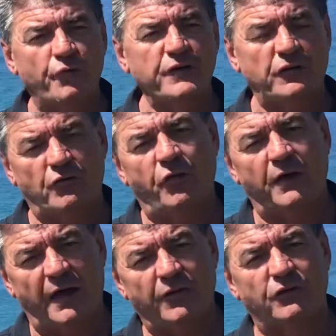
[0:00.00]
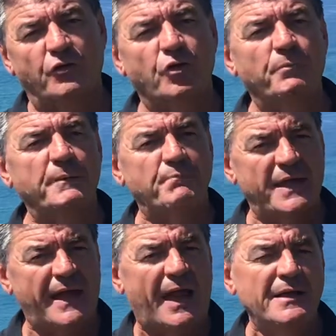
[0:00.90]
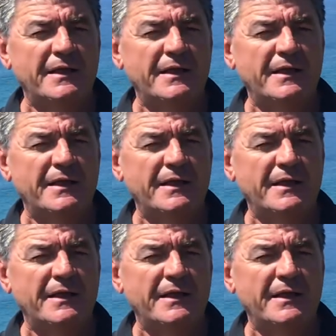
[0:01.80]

inches long, and others a little bit bigger.